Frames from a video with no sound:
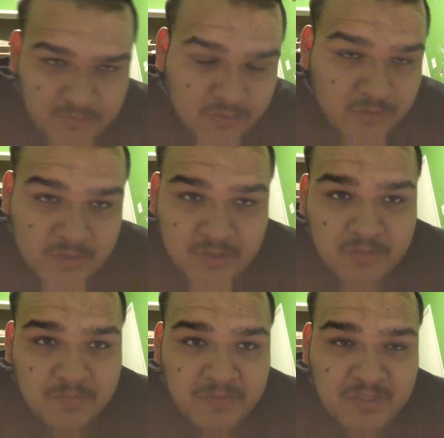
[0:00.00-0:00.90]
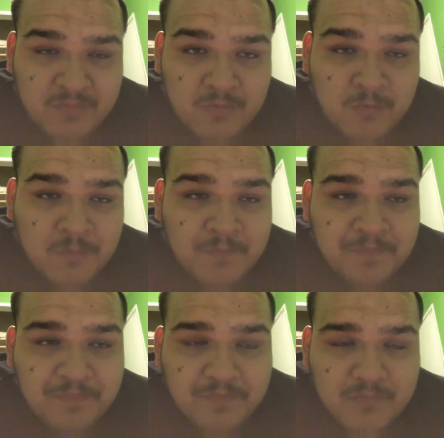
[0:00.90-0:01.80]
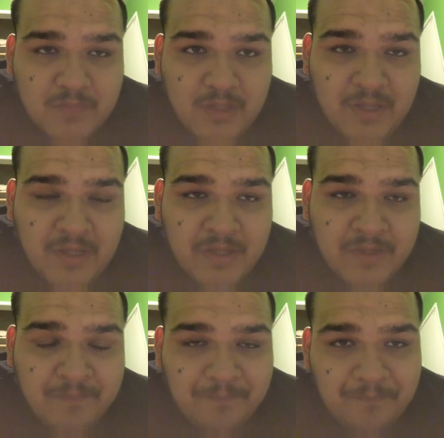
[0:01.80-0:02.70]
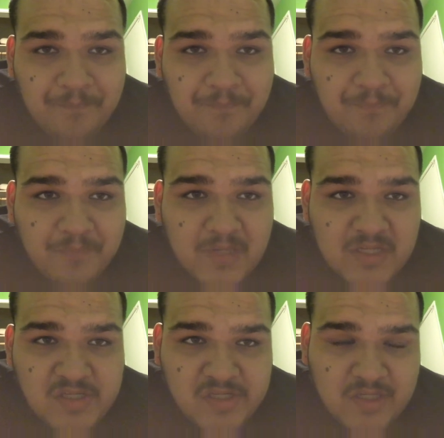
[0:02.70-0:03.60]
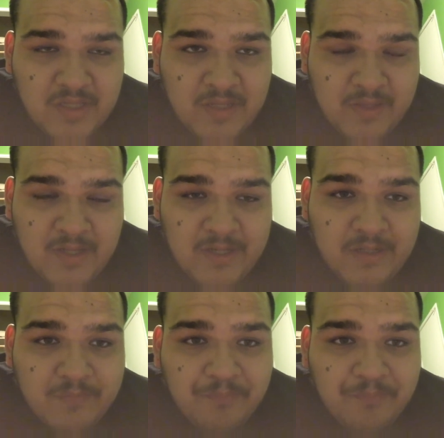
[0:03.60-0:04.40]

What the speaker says: towards certain people and shit like that.